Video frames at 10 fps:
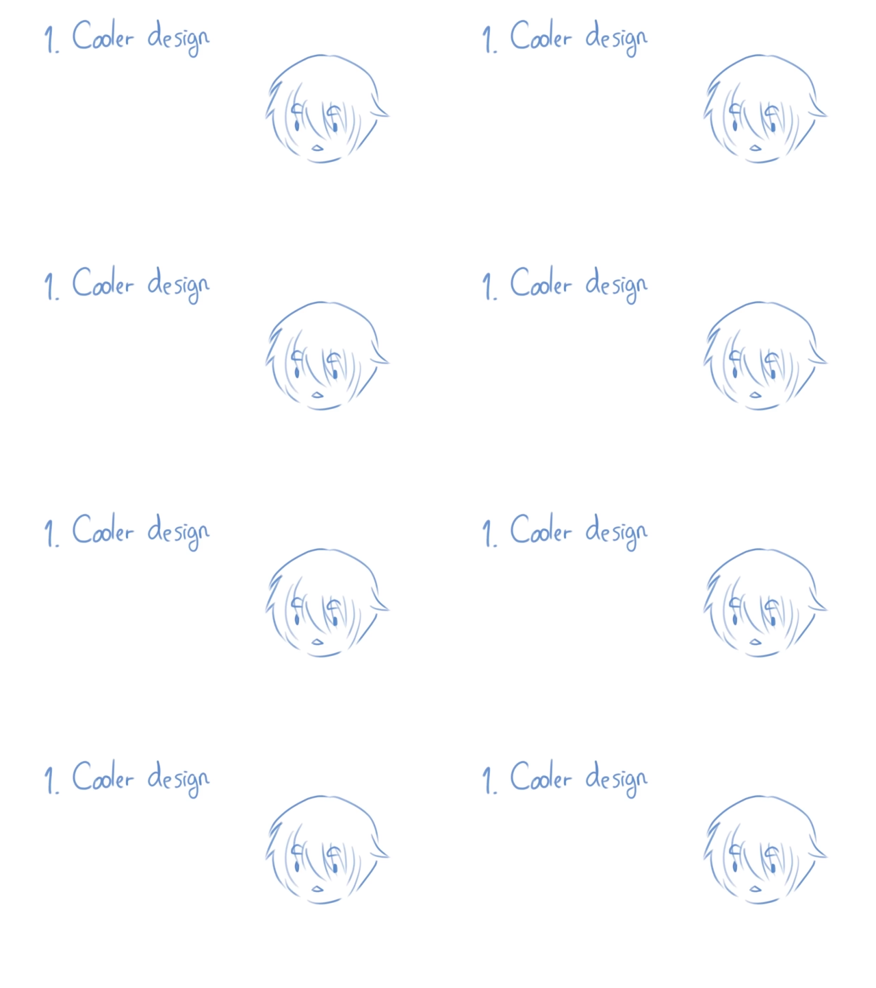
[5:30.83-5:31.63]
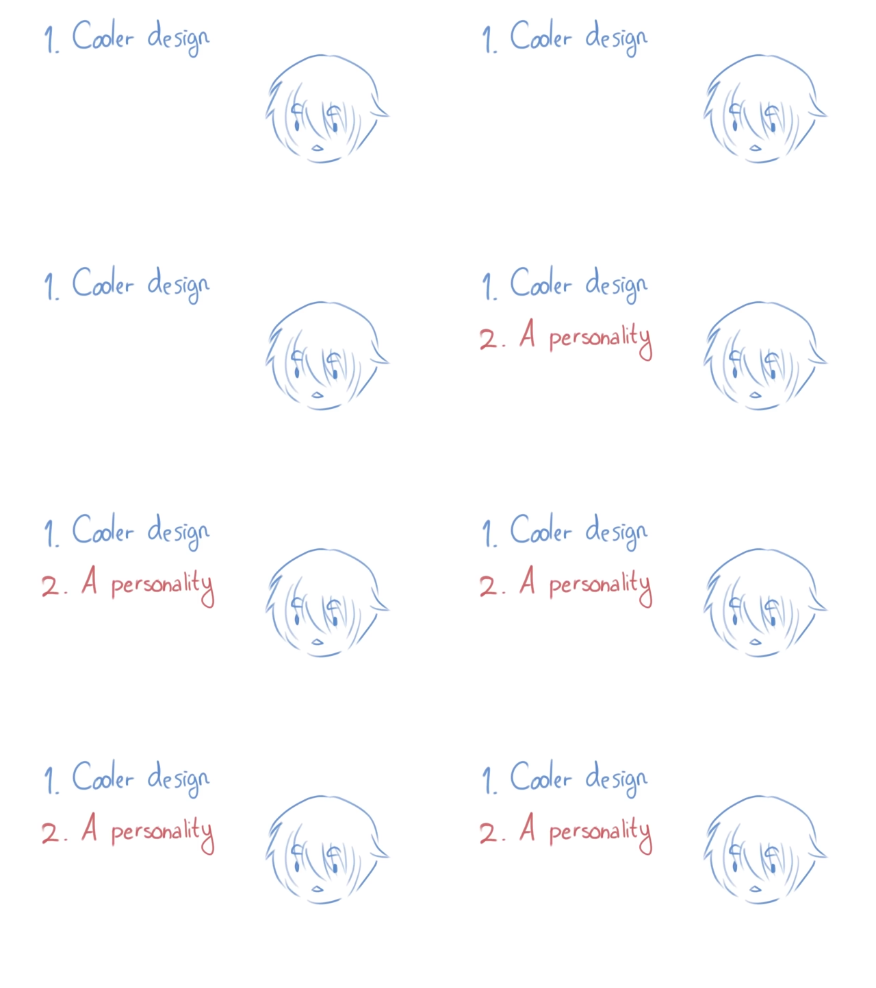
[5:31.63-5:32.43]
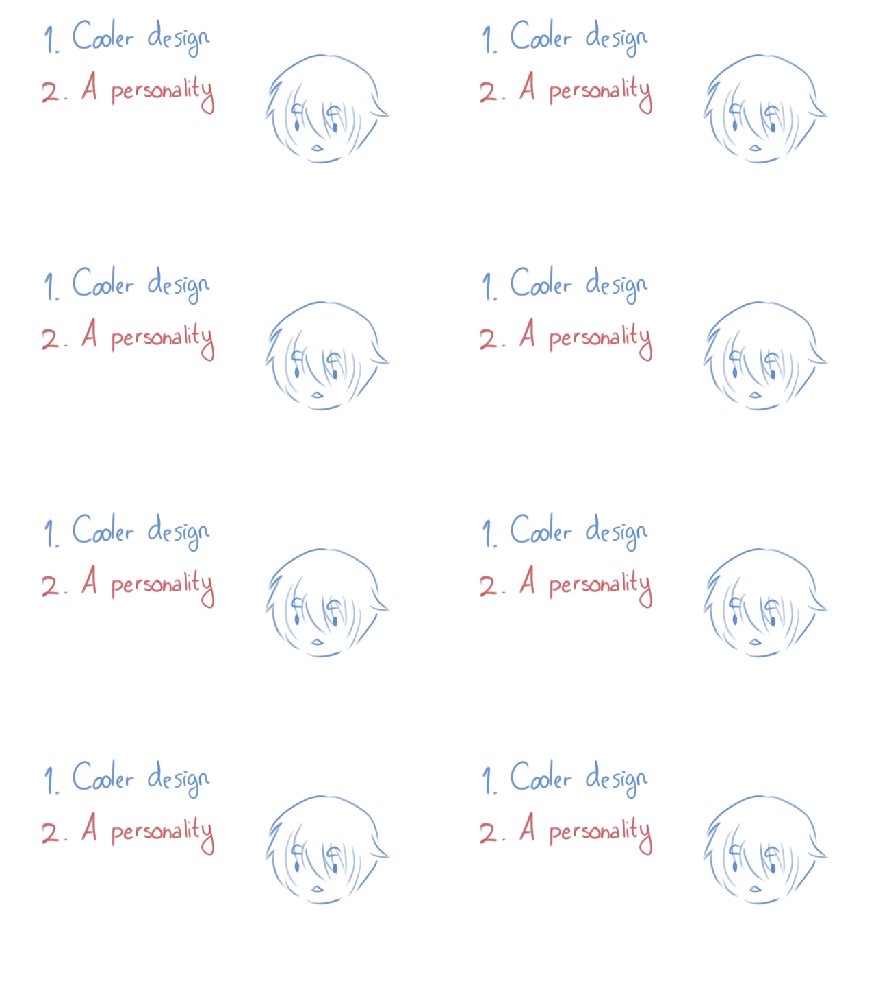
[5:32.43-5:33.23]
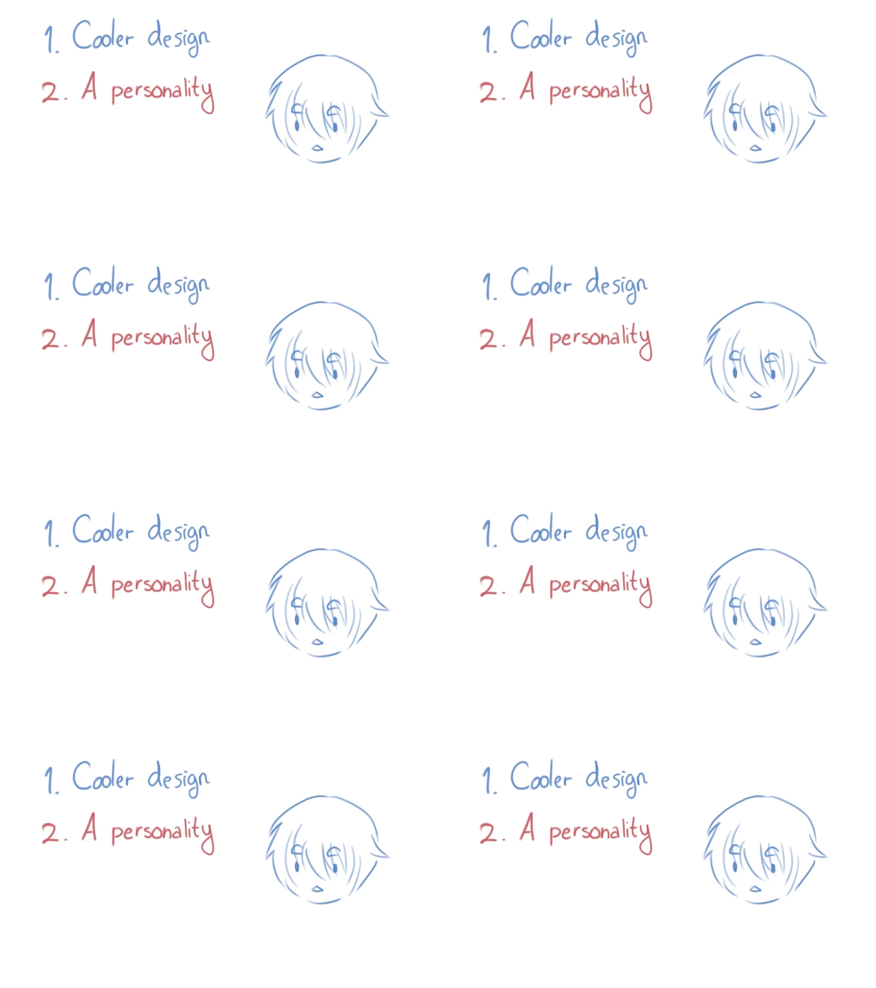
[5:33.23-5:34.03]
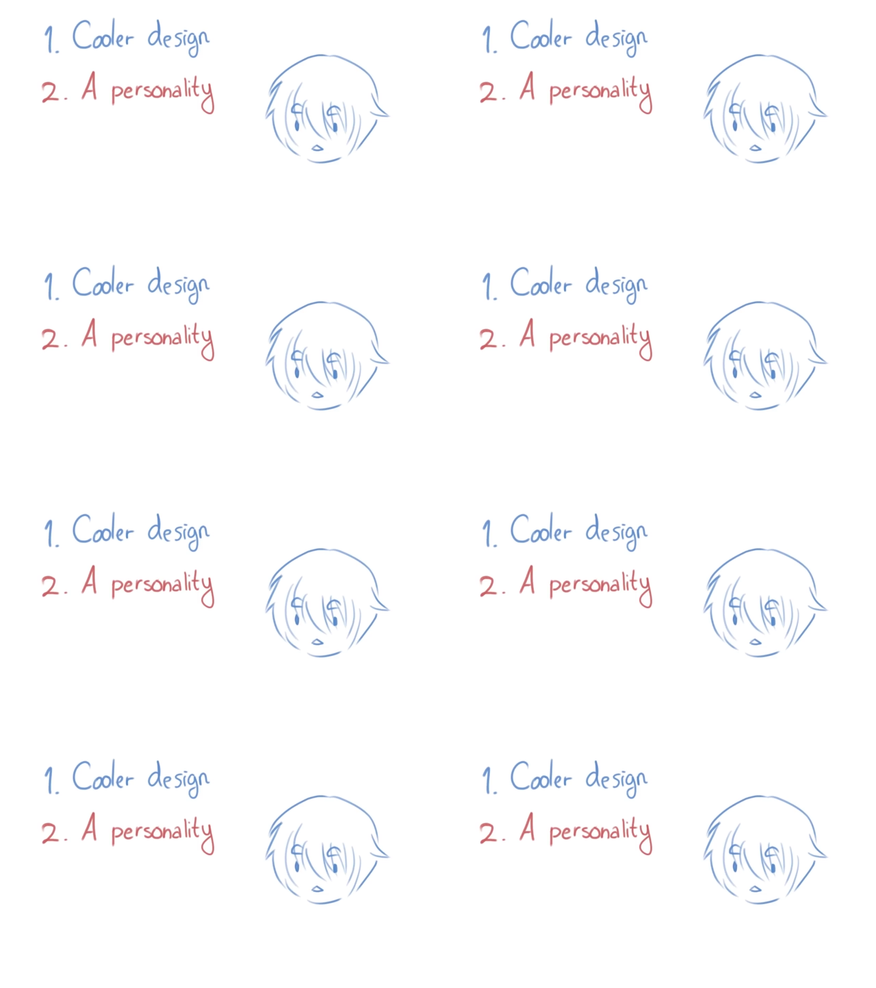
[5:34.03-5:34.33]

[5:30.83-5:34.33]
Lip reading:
(no speaker visible)